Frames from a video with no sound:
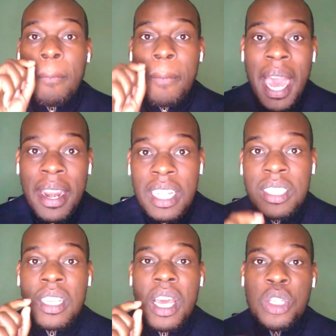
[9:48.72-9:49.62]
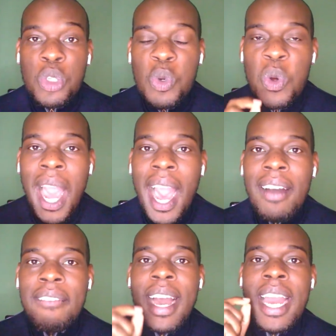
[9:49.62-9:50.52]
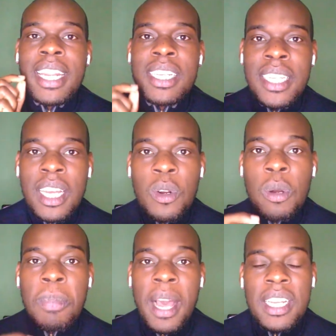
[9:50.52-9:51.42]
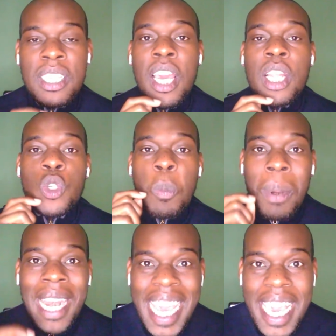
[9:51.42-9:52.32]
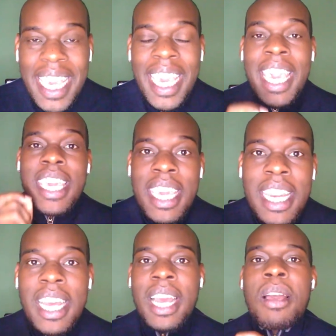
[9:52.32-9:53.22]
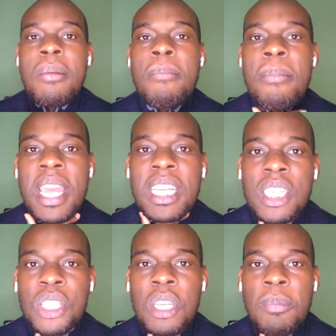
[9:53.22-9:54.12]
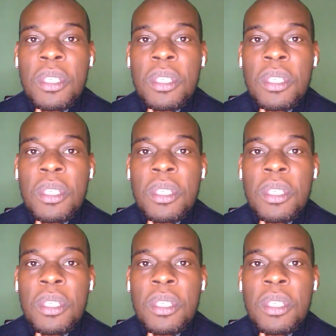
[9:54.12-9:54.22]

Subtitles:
parents do have an integral part to play in mentorship.